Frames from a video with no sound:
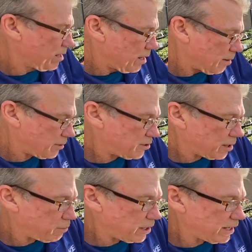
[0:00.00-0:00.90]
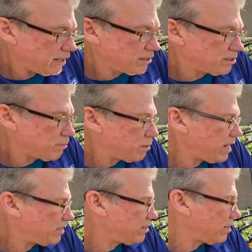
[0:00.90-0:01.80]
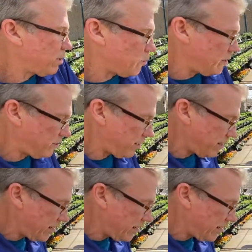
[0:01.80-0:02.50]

going to start plugging in some plants that go in this area